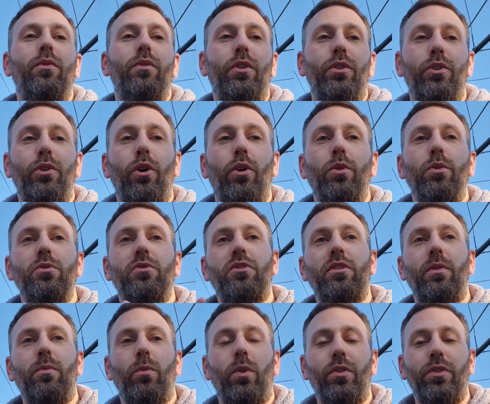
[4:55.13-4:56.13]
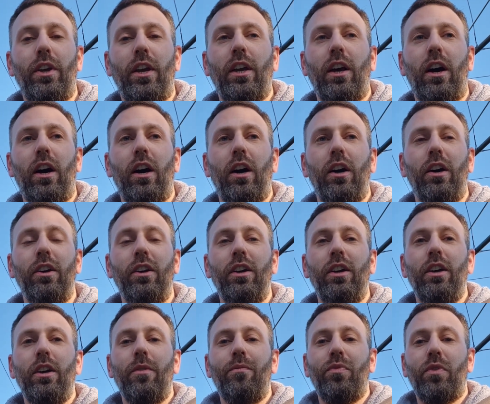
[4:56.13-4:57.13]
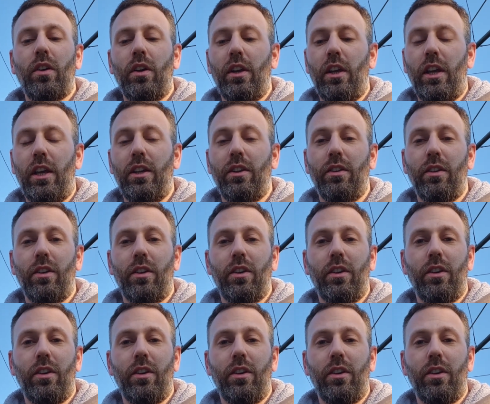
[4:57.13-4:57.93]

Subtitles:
the nose than what they are than